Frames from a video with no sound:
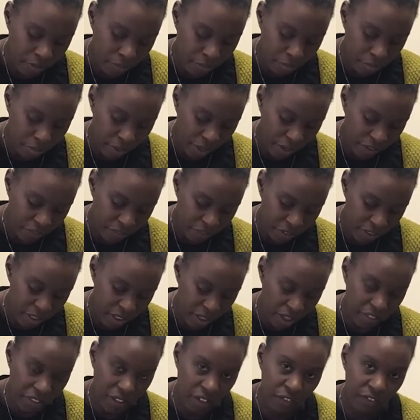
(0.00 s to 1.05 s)
breakfast. I
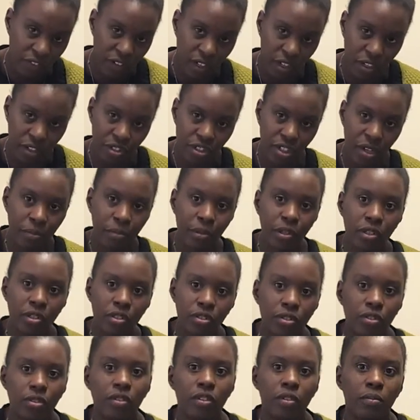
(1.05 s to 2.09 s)
think for lunch I'm going to
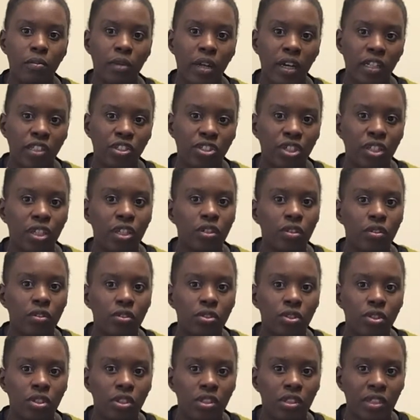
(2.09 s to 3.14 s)
do them like chicken
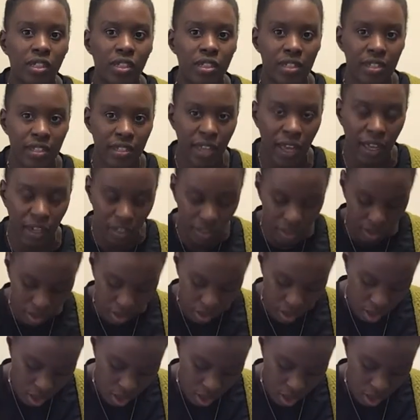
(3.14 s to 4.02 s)
goujons and salad.